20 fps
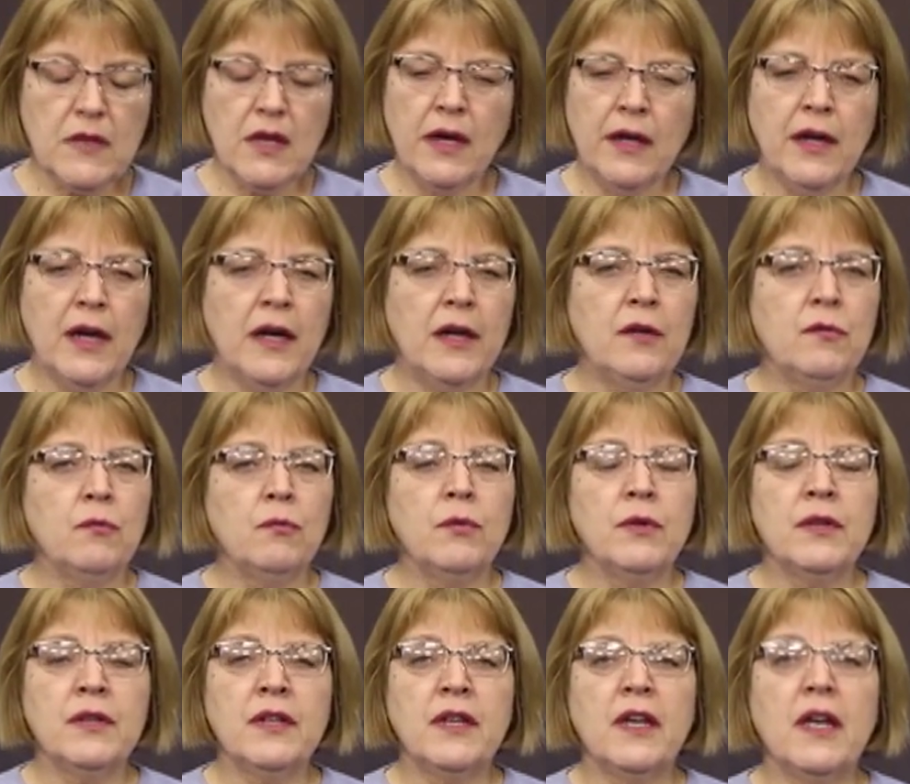And I
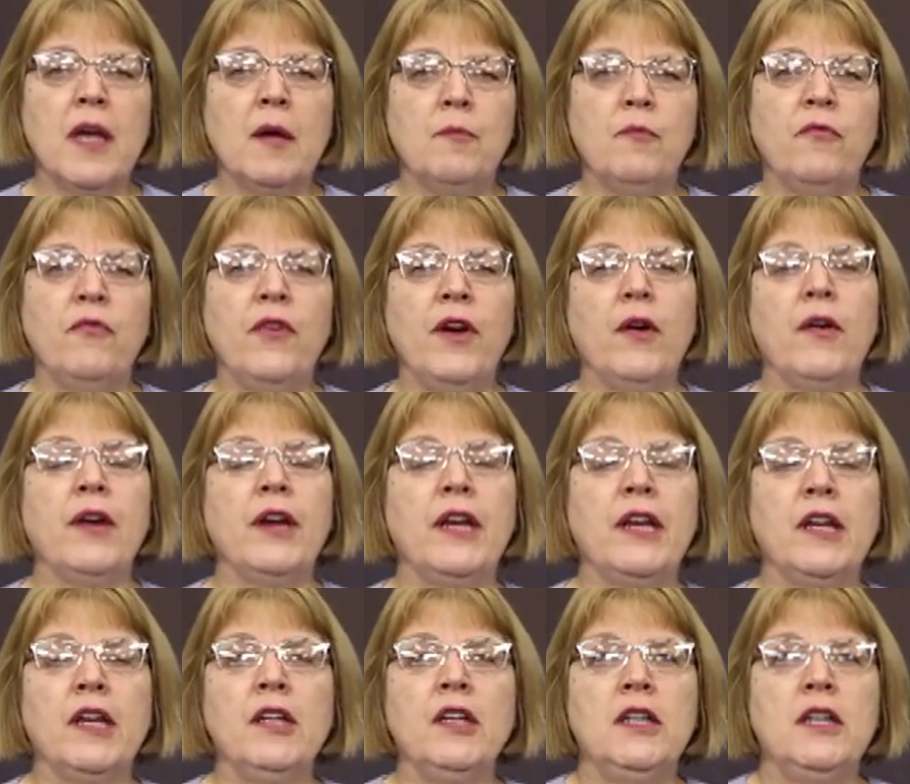really am
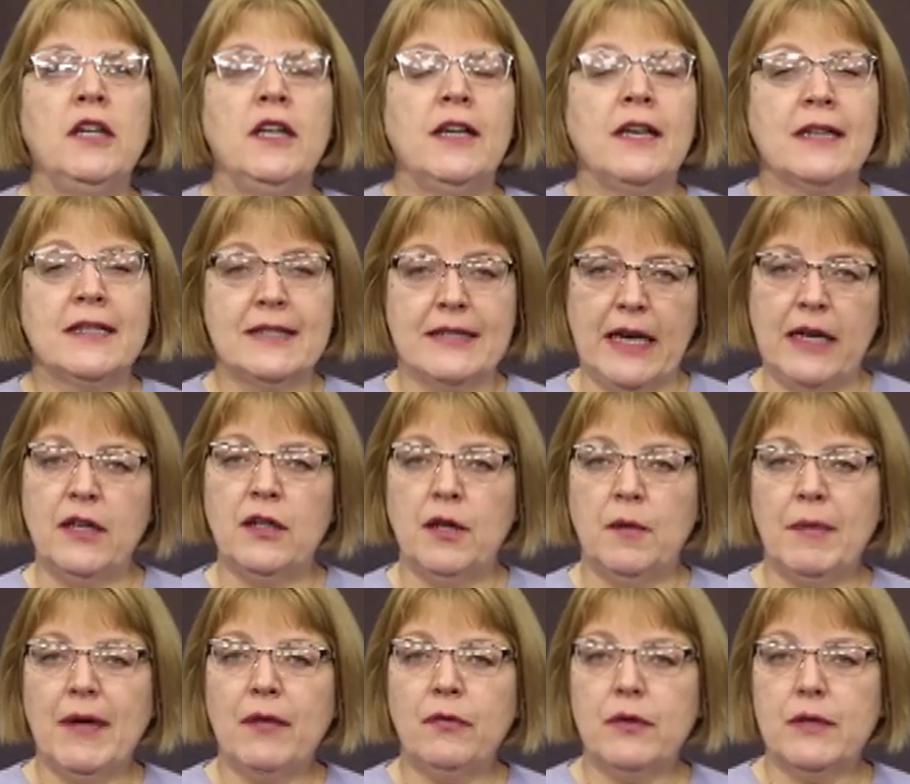very excited
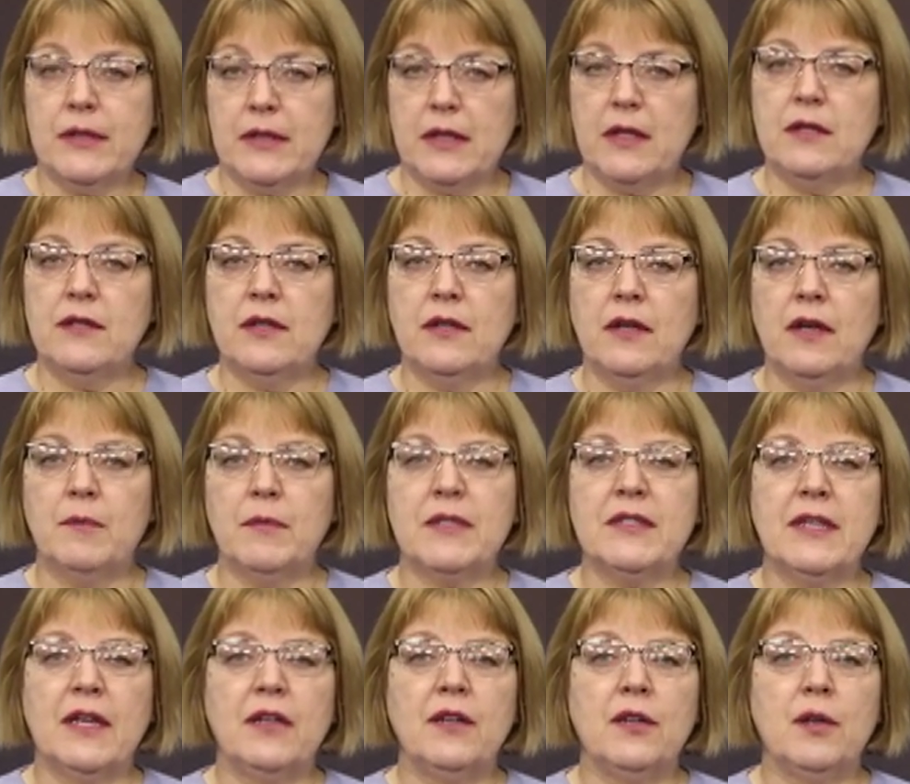about the season. I'm
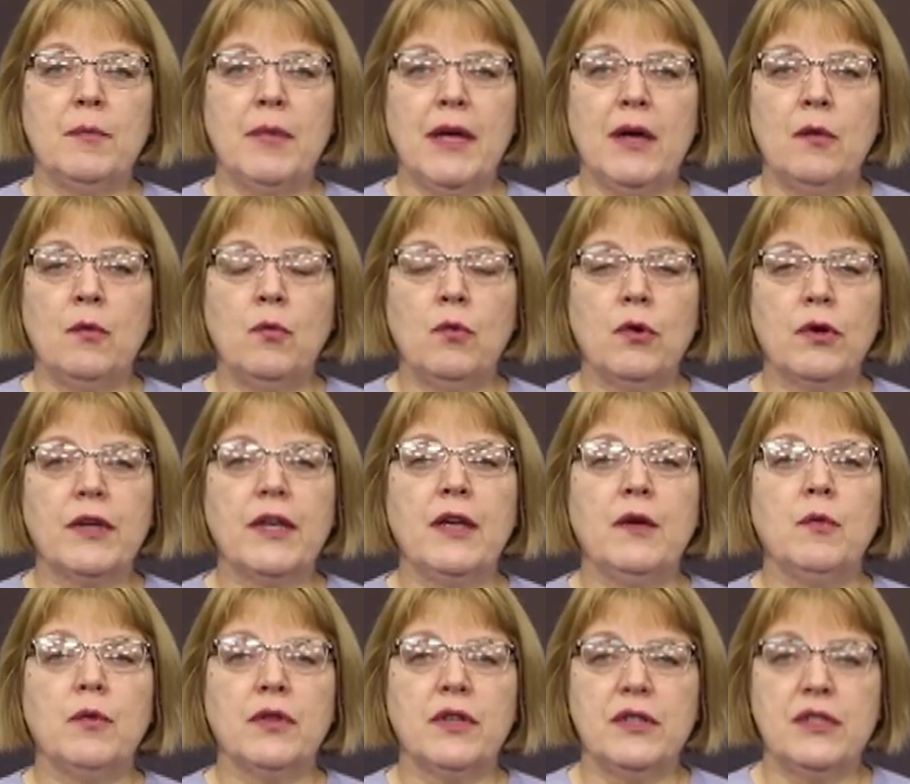excited about working
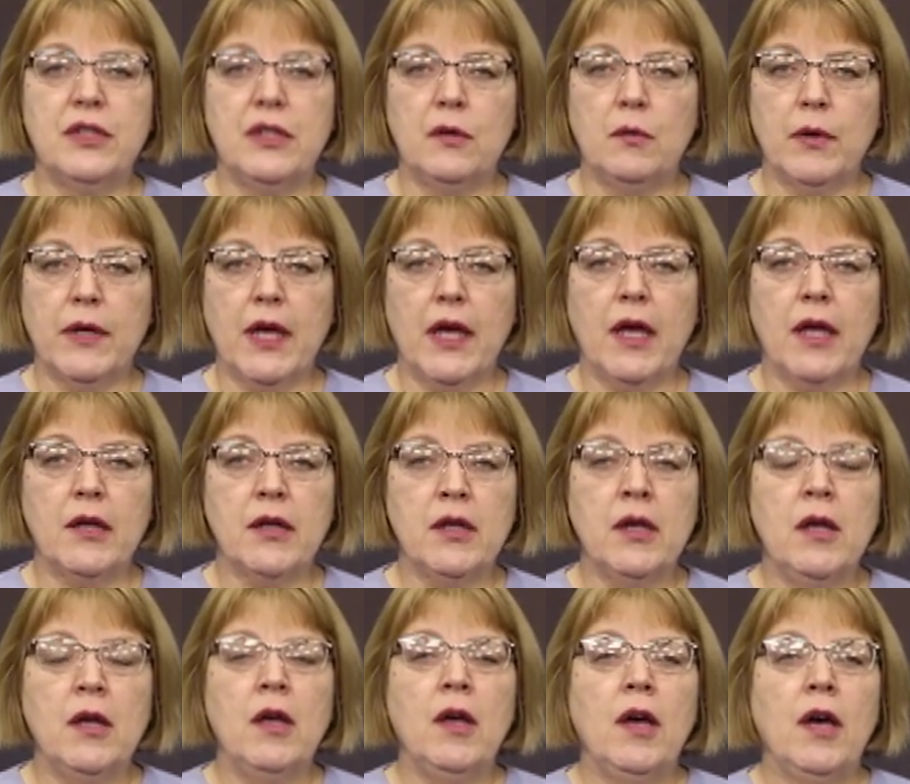with continuing ed,
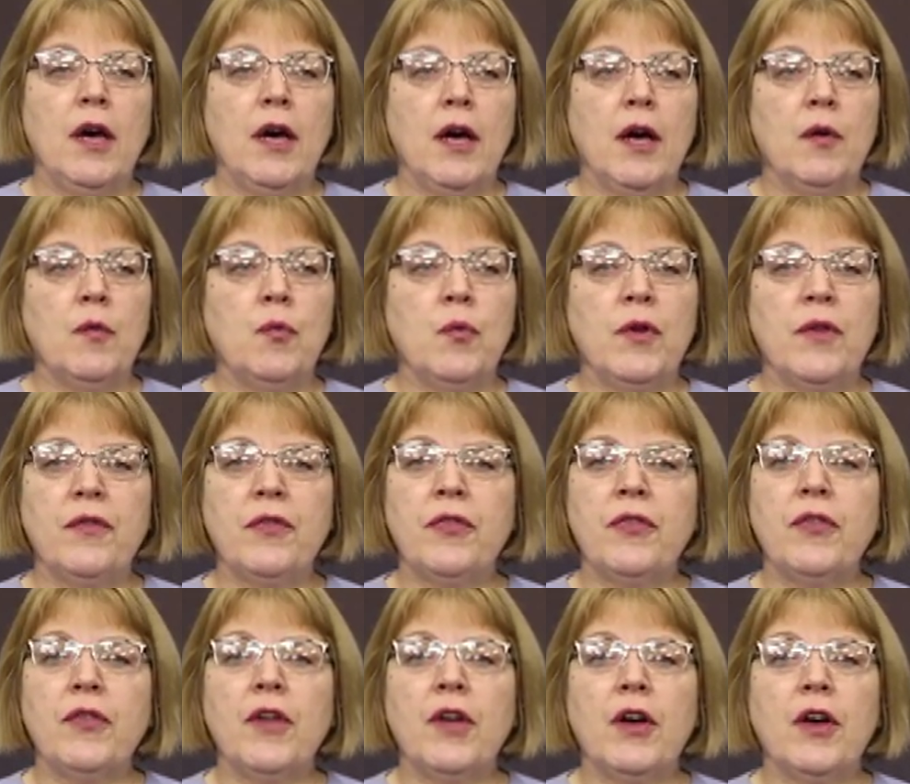uh,
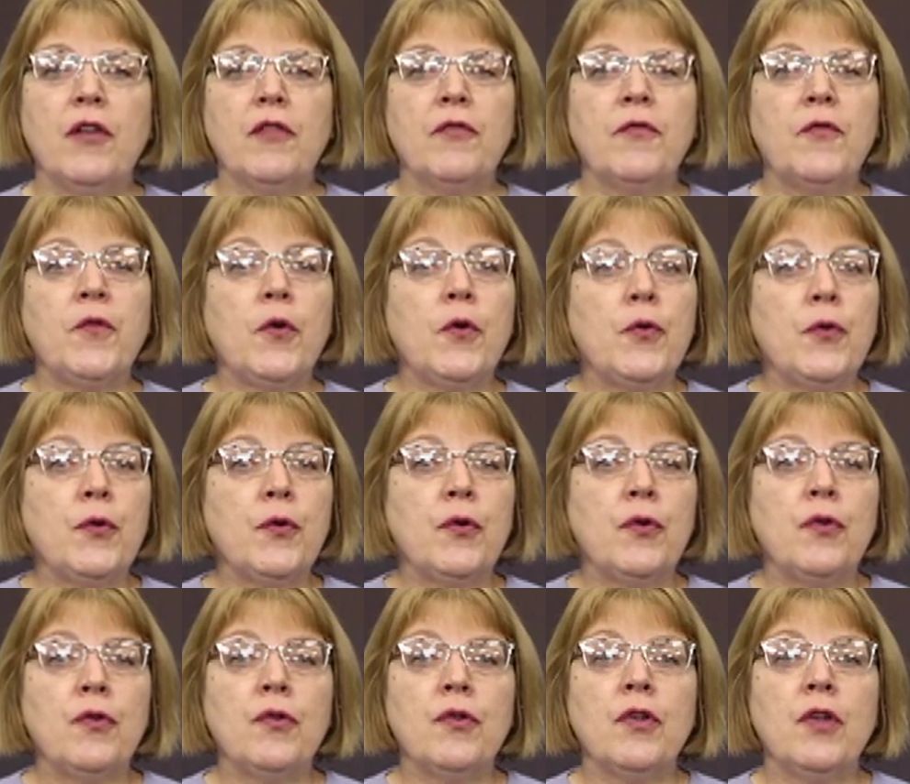with uh,
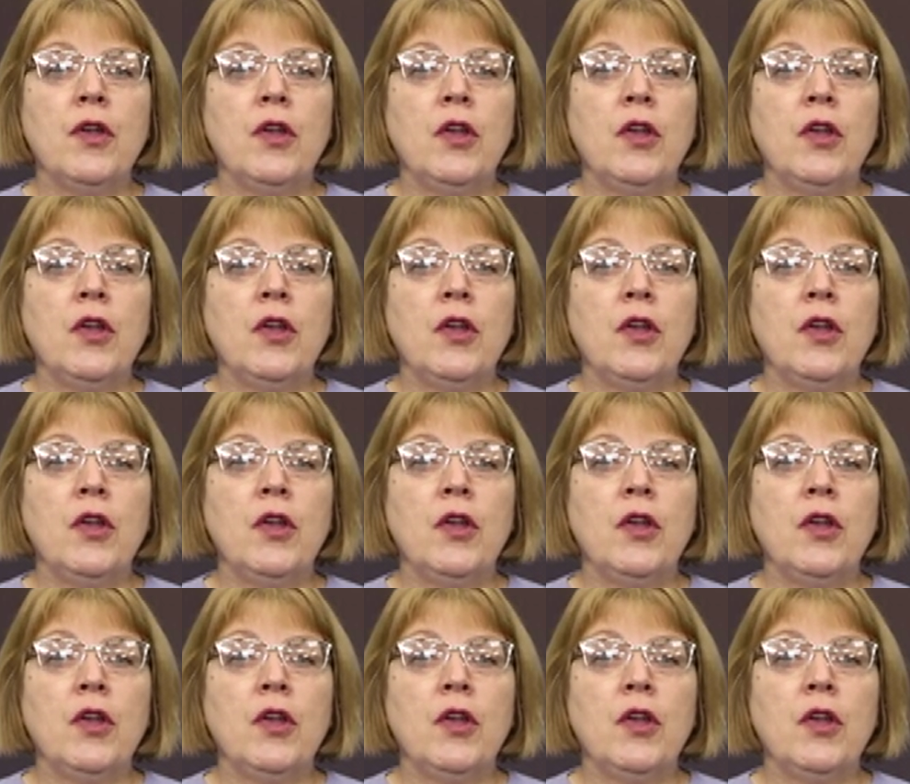further